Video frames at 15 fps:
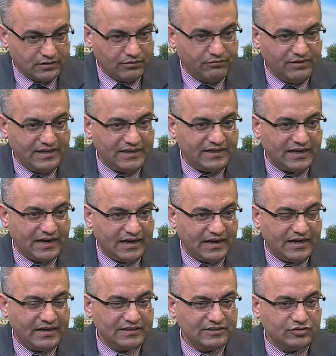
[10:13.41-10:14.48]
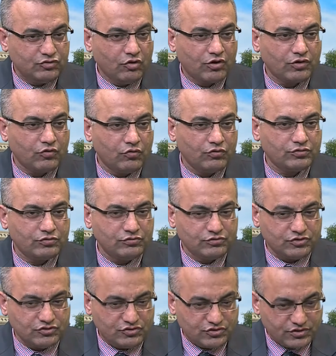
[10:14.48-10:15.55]
we don't go through
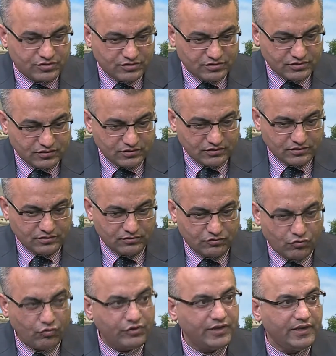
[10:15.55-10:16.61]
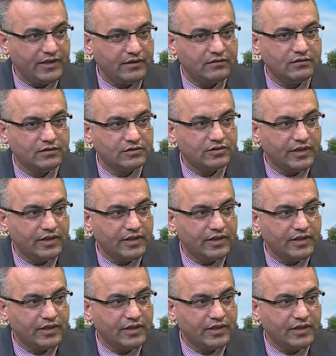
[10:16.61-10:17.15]
the just routine